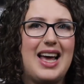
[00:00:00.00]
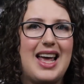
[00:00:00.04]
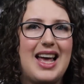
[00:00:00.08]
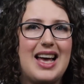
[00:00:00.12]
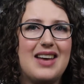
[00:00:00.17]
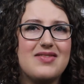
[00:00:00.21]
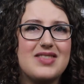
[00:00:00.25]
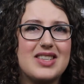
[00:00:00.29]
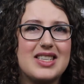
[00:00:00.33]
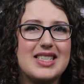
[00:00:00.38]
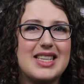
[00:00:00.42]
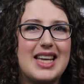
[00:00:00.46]
I
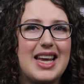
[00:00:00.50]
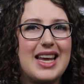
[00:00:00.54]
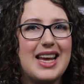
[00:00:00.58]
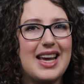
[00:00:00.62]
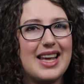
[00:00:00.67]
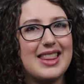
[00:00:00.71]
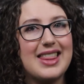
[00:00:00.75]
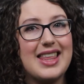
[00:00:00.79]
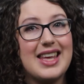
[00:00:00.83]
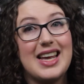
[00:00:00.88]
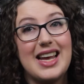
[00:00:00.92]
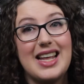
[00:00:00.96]
have to say,
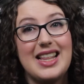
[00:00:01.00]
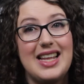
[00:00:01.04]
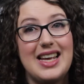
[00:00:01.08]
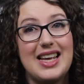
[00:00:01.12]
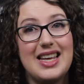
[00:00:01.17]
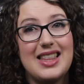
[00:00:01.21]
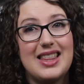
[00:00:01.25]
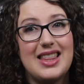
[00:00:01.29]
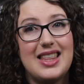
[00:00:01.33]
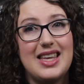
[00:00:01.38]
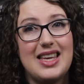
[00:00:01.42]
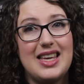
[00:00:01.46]
I think I
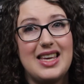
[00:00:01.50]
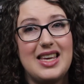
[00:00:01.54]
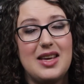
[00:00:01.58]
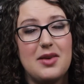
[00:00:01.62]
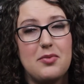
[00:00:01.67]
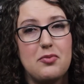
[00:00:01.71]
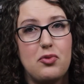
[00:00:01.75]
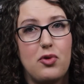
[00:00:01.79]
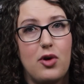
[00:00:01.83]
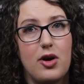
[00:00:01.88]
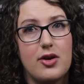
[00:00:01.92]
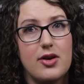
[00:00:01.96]
like
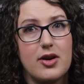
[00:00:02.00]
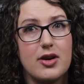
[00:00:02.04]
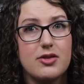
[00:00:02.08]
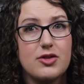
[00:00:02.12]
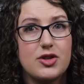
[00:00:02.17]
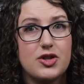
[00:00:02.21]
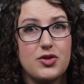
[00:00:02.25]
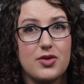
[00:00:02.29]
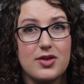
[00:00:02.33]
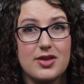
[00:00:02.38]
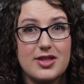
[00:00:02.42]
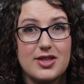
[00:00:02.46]
the Poirot
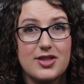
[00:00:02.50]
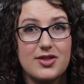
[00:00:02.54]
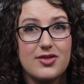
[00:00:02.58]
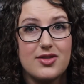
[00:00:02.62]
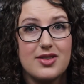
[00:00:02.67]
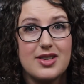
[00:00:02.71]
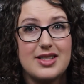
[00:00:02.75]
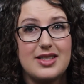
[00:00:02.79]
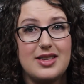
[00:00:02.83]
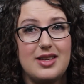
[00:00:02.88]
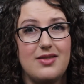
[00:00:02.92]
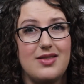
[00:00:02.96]
short
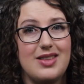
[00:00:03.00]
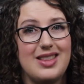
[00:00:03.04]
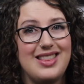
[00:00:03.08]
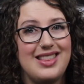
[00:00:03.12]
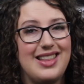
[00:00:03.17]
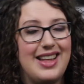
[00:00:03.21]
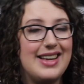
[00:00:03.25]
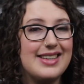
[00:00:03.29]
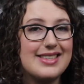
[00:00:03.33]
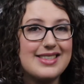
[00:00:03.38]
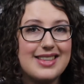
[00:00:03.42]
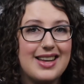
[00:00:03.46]
stories even
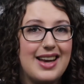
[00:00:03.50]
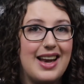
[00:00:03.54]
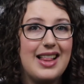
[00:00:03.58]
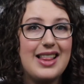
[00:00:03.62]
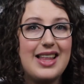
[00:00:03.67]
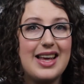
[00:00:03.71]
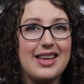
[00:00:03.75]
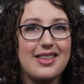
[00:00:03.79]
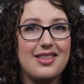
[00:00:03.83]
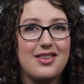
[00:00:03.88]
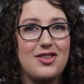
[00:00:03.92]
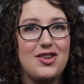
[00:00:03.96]
less than I
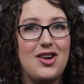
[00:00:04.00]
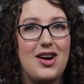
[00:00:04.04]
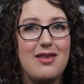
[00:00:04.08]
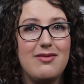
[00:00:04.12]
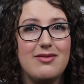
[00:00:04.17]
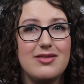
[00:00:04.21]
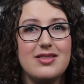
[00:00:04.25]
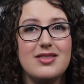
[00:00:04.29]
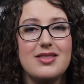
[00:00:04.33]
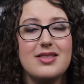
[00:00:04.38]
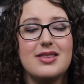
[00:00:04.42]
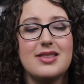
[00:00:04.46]
like the
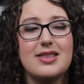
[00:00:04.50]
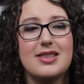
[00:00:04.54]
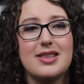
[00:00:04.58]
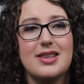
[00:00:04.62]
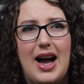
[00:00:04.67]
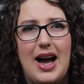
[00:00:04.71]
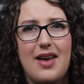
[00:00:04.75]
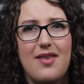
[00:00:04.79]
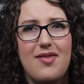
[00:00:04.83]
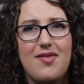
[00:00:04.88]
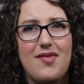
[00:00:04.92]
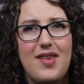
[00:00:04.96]
novels.
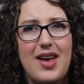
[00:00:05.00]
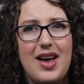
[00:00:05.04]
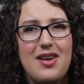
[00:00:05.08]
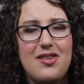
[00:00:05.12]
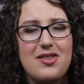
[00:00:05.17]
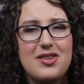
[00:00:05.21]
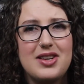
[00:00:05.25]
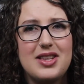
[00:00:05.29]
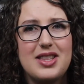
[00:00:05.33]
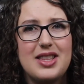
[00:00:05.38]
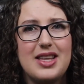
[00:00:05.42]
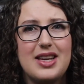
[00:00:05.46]
I
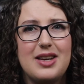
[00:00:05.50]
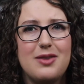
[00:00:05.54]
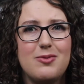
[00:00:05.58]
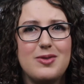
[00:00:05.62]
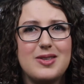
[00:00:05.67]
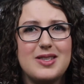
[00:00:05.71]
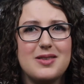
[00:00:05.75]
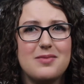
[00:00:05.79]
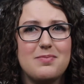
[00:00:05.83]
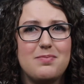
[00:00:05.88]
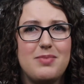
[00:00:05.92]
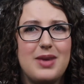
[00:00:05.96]
found that it
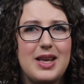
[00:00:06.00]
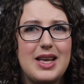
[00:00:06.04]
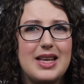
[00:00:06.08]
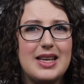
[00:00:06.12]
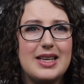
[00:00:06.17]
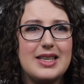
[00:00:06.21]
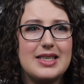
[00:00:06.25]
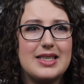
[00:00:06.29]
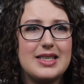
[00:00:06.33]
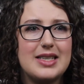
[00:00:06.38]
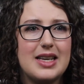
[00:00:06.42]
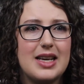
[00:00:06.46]
was a
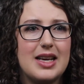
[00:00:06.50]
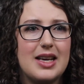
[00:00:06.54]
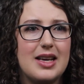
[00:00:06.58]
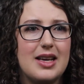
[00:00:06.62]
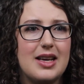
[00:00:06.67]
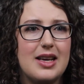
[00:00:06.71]
bit.